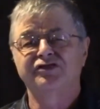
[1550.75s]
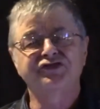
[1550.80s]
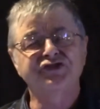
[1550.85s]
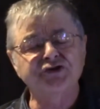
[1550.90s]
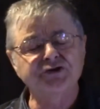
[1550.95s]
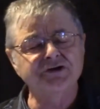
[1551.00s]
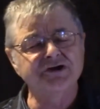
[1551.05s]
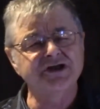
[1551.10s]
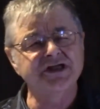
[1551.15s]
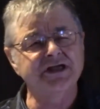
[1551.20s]

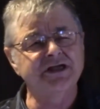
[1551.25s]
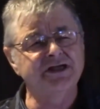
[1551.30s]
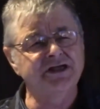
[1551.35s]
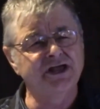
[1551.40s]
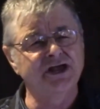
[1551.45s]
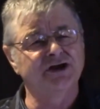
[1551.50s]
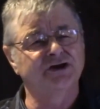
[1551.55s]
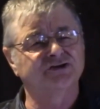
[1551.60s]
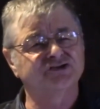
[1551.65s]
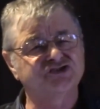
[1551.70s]
30
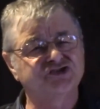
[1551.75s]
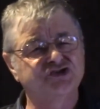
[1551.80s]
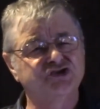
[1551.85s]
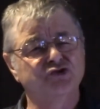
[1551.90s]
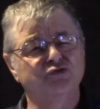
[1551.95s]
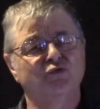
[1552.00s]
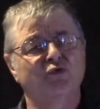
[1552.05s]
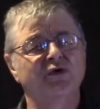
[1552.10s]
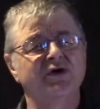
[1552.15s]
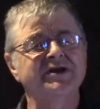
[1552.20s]
years,
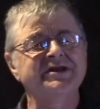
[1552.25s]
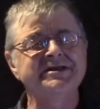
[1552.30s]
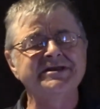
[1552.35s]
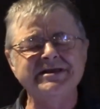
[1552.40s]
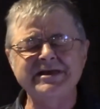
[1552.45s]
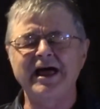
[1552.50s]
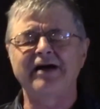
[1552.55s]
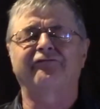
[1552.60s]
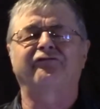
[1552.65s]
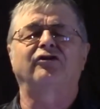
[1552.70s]
you would
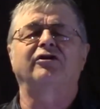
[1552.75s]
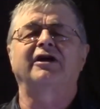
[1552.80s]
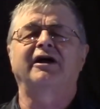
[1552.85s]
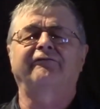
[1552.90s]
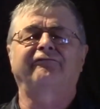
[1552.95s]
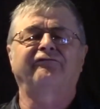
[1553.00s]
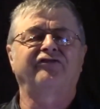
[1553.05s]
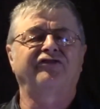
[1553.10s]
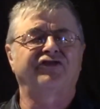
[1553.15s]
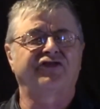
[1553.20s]
never
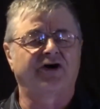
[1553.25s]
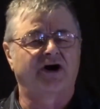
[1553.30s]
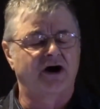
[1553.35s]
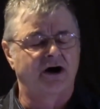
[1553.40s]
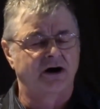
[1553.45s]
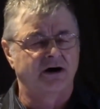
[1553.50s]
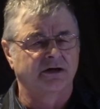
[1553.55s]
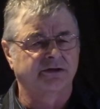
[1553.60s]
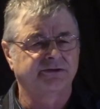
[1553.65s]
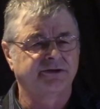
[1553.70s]
have
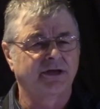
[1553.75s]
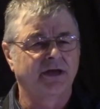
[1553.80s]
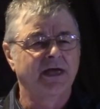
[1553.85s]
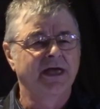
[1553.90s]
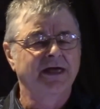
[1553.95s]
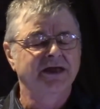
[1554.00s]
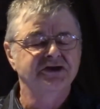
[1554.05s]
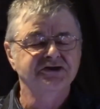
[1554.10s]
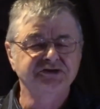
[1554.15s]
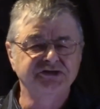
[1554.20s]
thought
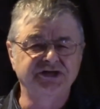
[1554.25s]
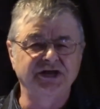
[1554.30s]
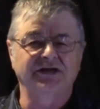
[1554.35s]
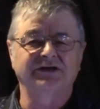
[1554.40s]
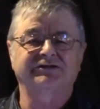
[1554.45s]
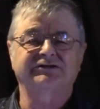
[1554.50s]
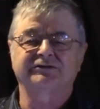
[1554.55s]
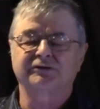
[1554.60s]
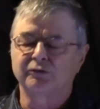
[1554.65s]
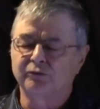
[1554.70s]

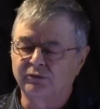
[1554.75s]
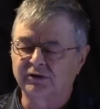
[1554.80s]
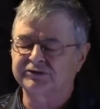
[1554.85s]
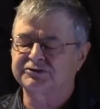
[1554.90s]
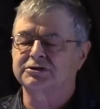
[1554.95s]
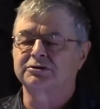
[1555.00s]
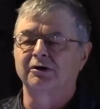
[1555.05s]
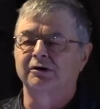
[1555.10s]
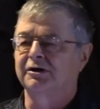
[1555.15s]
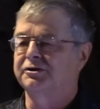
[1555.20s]
this
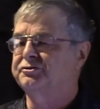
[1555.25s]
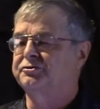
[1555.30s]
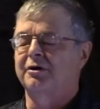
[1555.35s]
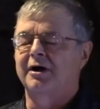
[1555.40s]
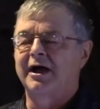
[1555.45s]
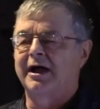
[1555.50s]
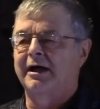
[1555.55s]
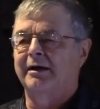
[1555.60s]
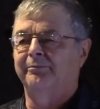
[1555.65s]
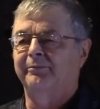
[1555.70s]
was going
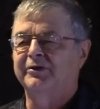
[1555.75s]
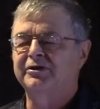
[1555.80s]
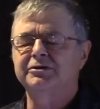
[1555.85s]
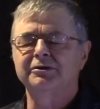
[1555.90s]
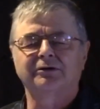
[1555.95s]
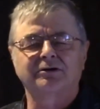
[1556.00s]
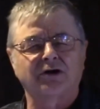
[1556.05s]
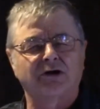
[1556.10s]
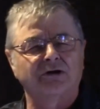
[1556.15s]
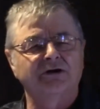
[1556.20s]
to happen.
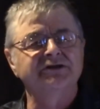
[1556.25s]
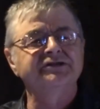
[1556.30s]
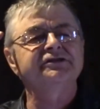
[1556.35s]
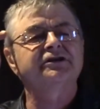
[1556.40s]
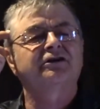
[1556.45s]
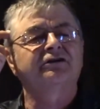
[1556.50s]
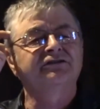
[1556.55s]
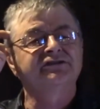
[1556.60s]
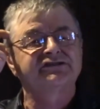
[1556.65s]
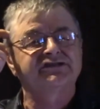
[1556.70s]
You
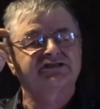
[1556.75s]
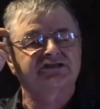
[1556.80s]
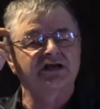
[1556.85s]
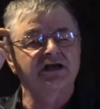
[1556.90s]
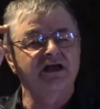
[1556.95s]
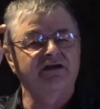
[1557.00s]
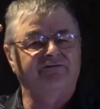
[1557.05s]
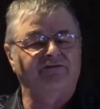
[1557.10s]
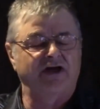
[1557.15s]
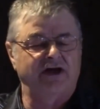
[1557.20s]
couldn't
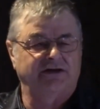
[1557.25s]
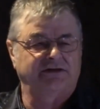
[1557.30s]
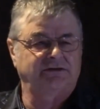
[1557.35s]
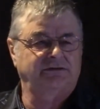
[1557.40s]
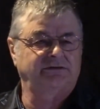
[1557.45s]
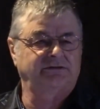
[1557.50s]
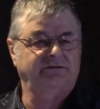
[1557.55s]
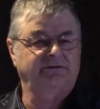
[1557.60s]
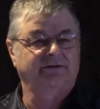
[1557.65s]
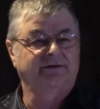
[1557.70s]
conceive it.
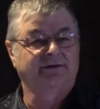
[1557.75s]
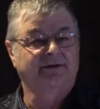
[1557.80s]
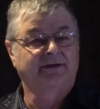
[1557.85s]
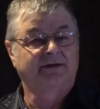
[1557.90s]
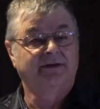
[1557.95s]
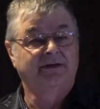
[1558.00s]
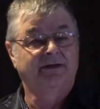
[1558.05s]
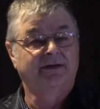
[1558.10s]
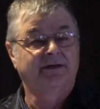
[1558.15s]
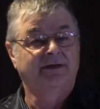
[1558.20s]

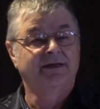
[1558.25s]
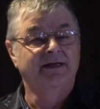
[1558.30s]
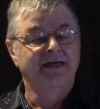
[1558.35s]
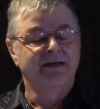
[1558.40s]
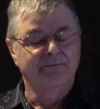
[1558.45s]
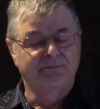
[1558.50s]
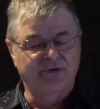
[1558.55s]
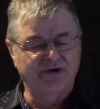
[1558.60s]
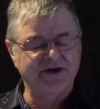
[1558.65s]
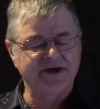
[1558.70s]

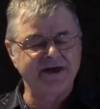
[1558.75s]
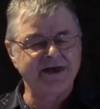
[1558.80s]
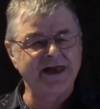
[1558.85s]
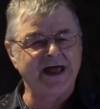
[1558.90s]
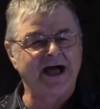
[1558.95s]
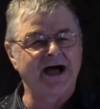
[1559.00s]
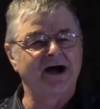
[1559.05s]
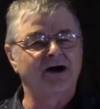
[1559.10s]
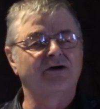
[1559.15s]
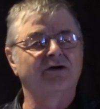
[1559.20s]
But
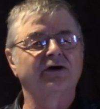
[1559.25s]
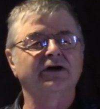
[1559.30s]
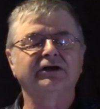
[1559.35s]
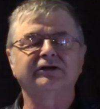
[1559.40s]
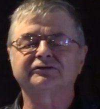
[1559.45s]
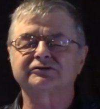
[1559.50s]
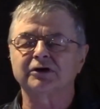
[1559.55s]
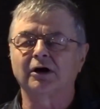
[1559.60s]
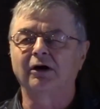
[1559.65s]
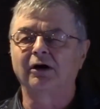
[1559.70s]
now
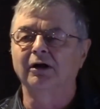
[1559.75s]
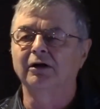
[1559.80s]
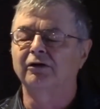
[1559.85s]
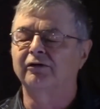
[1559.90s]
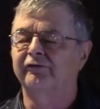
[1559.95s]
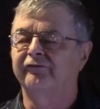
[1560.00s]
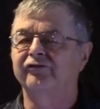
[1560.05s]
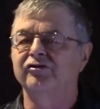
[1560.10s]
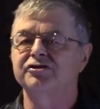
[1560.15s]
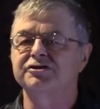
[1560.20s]
it's all
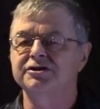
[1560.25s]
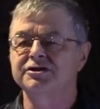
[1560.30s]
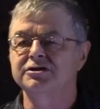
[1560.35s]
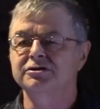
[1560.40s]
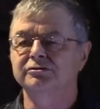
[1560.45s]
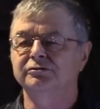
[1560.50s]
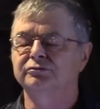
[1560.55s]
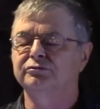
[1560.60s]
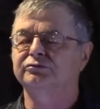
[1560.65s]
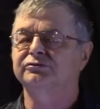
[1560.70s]
over the
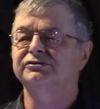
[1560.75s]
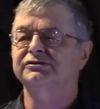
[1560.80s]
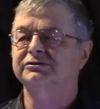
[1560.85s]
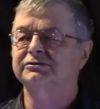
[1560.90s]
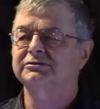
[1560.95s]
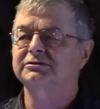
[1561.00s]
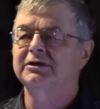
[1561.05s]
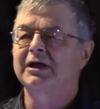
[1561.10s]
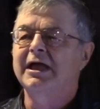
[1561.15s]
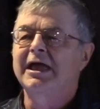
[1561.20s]

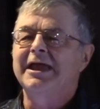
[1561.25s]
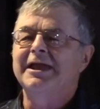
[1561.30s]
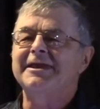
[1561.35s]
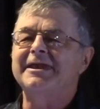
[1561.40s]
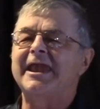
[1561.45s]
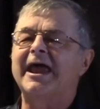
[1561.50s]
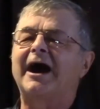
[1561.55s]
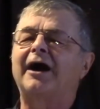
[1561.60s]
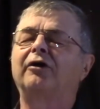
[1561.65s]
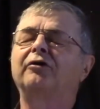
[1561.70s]
news.
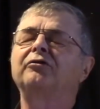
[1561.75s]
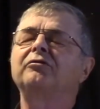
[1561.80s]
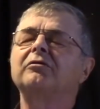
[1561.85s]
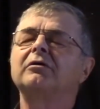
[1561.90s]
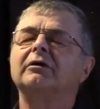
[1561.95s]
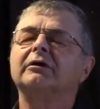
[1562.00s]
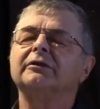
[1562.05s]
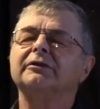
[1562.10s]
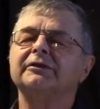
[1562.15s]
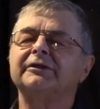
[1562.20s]

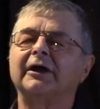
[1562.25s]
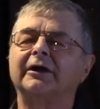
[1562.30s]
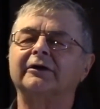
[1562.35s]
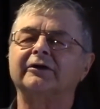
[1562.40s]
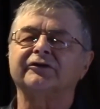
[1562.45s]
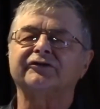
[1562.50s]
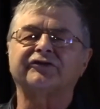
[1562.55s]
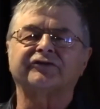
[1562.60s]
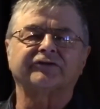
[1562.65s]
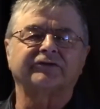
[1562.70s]
Now
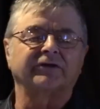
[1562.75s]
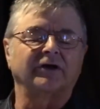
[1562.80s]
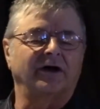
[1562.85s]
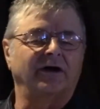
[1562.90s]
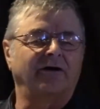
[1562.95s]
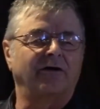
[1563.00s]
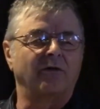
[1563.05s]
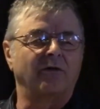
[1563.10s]
there's